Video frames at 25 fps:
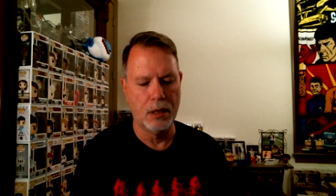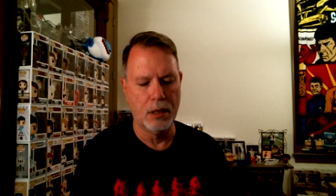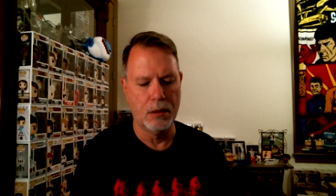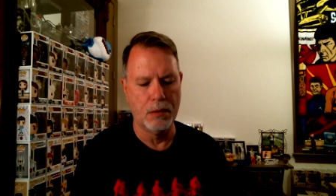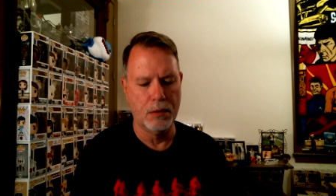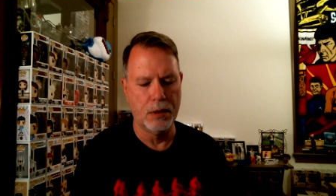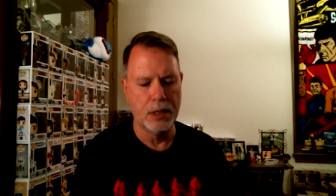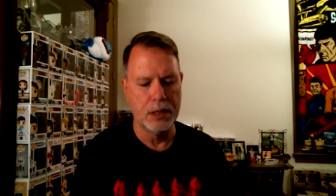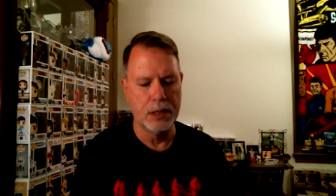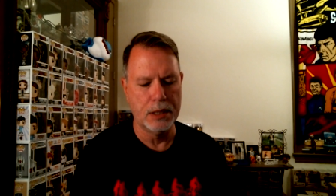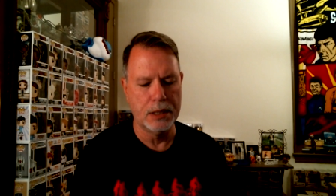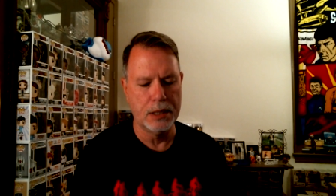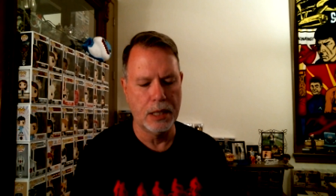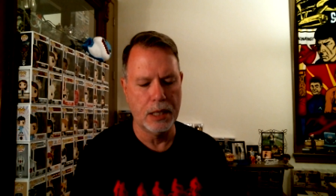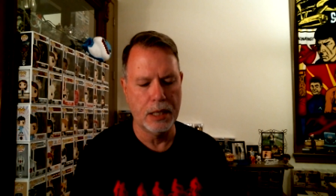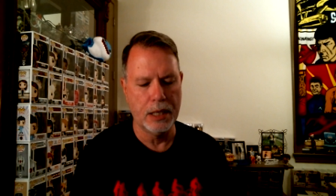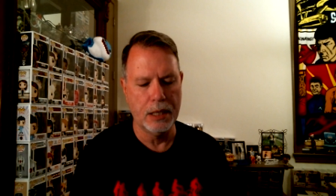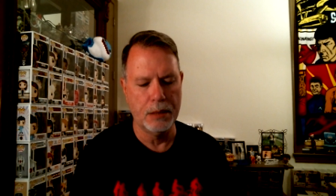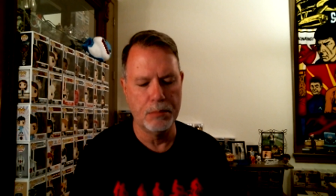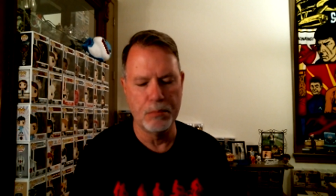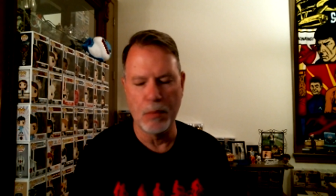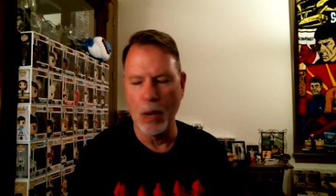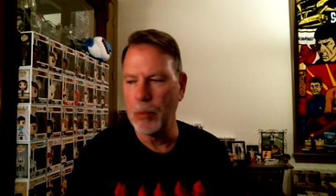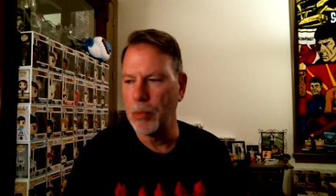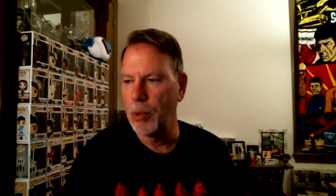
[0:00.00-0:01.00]
what is it
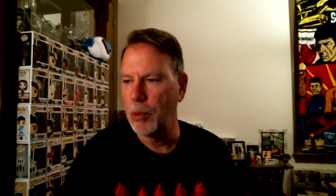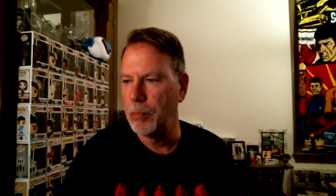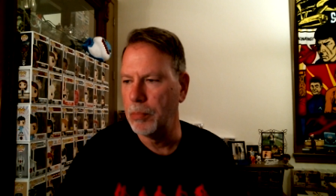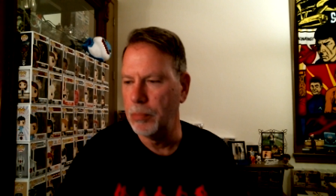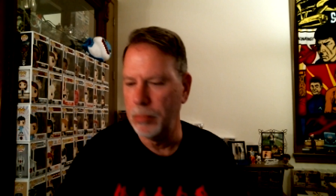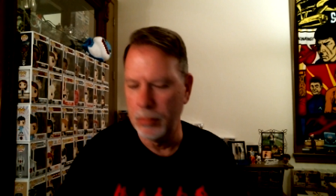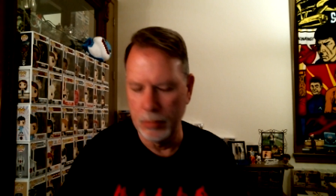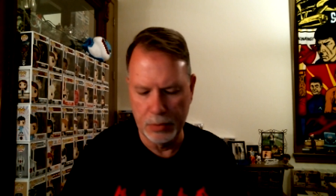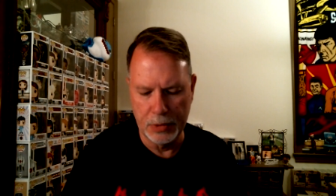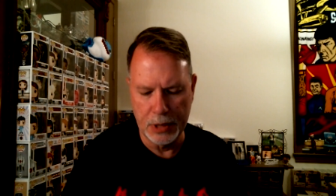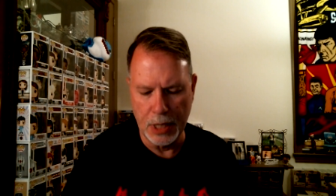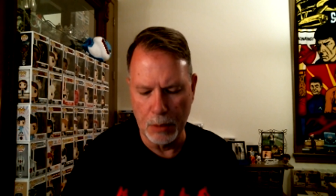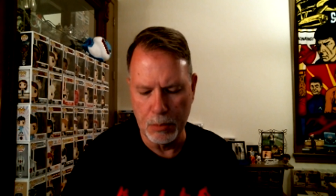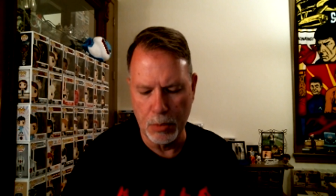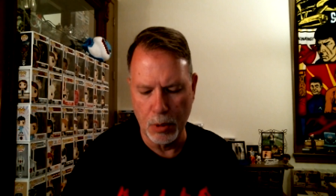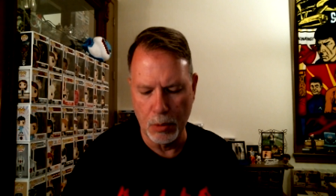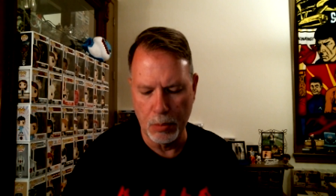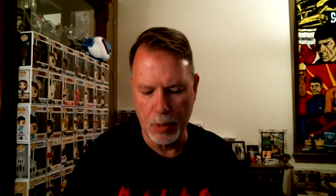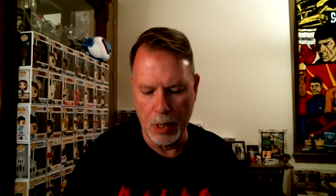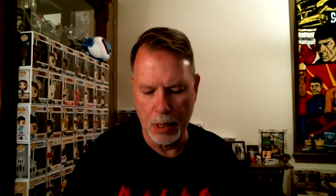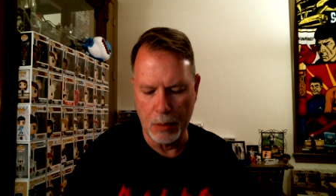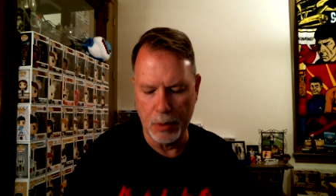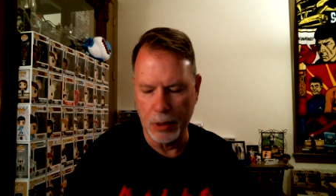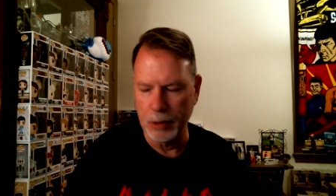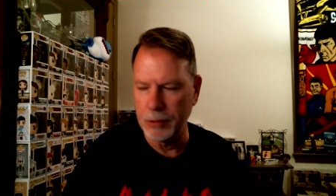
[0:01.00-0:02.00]
again? Bubble, double
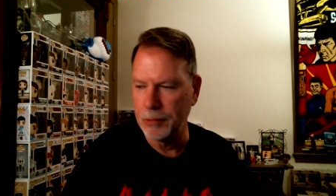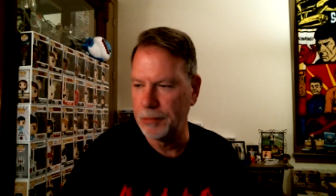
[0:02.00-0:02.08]
bubble.